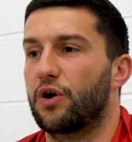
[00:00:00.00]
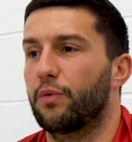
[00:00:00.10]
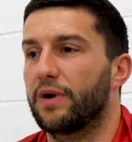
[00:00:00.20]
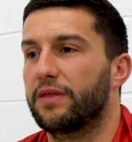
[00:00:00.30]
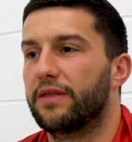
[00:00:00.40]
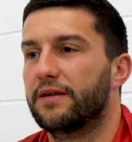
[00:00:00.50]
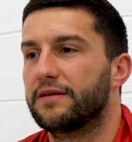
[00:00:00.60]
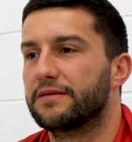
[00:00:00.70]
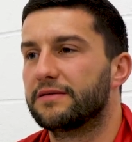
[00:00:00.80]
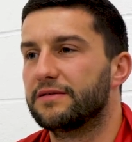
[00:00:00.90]
on with,
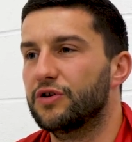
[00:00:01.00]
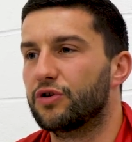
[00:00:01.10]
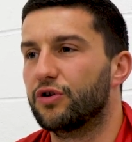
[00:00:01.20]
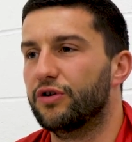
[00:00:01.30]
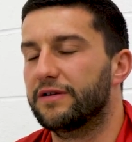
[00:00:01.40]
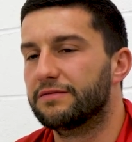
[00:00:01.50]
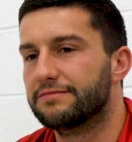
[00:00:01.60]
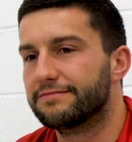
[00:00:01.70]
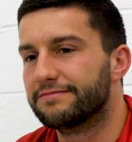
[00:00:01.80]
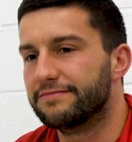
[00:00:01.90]
you could
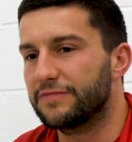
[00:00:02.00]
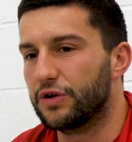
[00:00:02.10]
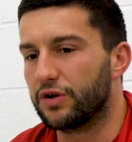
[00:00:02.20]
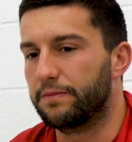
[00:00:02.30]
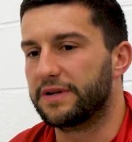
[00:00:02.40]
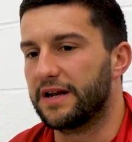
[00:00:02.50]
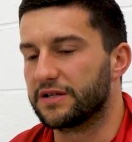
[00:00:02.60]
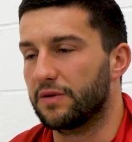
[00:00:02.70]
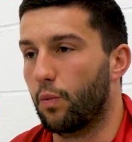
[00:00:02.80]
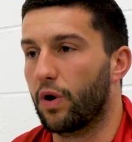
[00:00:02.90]

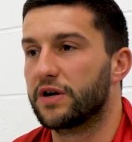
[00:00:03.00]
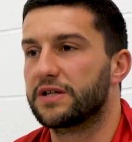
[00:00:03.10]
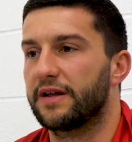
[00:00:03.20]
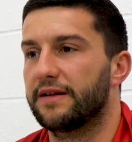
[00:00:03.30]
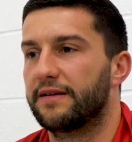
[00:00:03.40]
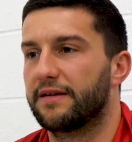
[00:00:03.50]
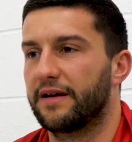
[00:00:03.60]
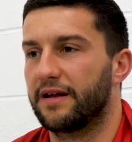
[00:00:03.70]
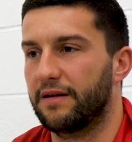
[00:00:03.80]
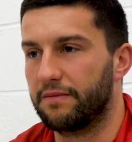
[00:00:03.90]
potentially worsen it
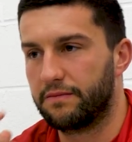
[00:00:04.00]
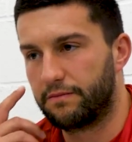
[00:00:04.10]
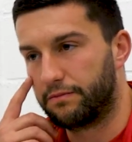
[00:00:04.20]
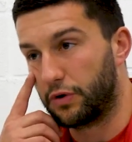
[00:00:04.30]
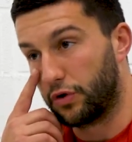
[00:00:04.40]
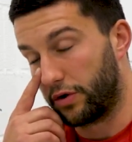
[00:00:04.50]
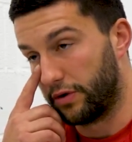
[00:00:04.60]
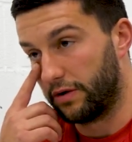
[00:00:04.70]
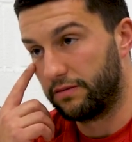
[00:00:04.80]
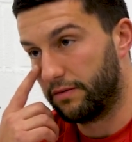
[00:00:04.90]
and prolong
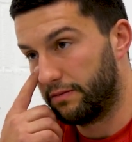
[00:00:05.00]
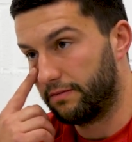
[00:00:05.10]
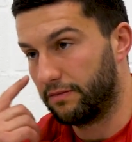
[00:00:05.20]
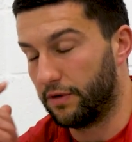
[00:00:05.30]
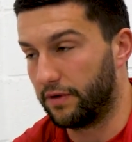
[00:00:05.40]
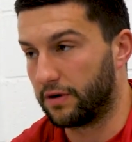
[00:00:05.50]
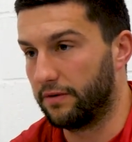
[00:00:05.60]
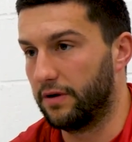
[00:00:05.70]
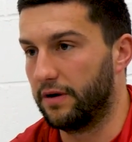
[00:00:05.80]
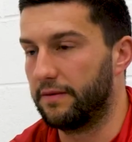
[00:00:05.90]
their
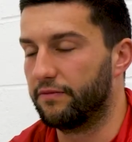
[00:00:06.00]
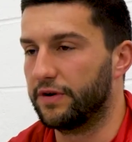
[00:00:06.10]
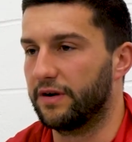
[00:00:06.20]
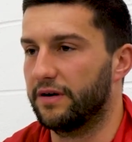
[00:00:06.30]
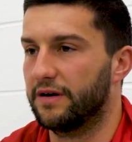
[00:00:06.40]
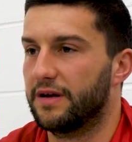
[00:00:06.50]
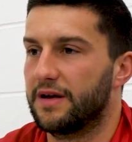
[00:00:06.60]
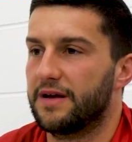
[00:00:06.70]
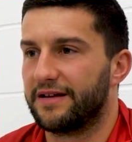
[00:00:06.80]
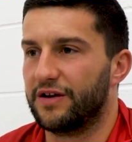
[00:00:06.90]
return,
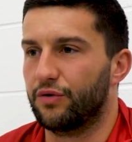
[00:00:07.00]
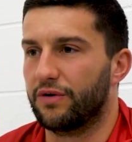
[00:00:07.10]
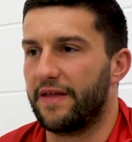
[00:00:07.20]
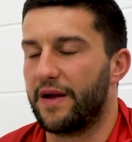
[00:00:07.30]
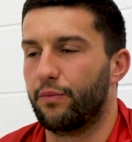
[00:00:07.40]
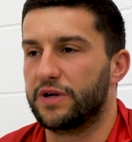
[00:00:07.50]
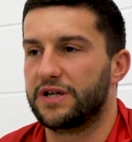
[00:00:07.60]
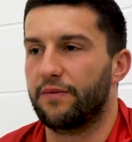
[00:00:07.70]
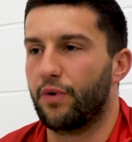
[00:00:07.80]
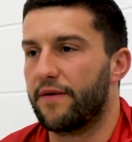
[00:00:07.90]
and then
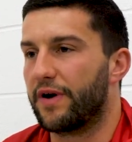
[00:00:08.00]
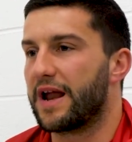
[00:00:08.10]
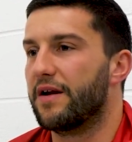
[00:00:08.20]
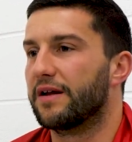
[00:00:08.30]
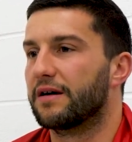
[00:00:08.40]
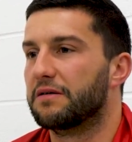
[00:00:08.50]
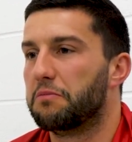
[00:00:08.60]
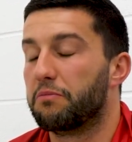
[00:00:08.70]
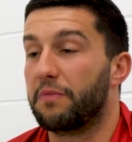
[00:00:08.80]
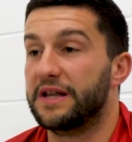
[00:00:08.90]
whatever area
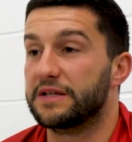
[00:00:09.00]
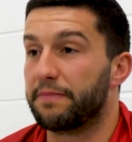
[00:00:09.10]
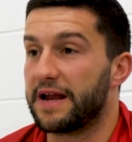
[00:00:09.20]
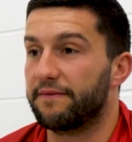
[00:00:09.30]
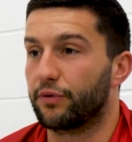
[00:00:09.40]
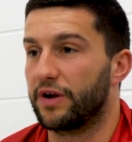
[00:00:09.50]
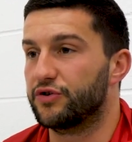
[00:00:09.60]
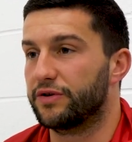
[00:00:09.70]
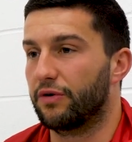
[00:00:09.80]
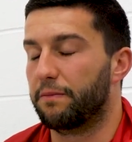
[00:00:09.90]
is the painful,
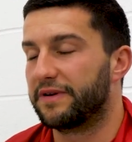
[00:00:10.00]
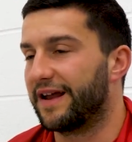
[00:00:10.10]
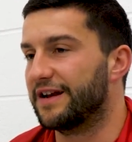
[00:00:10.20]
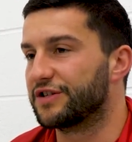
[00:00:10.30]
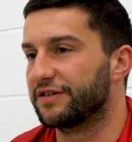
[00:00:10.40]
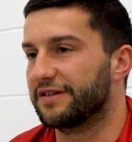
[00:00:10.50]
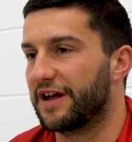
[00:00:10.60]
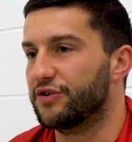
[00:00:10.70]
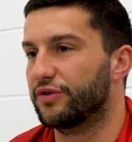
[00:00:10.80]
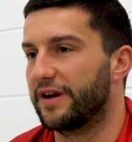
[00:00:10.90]
injured or potentially
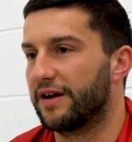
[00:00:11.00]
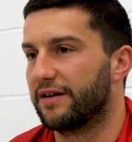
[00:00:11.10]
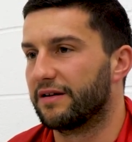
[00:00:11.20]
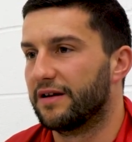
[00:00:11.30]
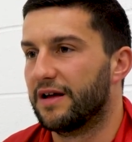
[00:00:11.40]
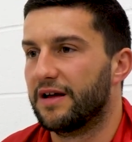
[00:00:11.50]
injured area,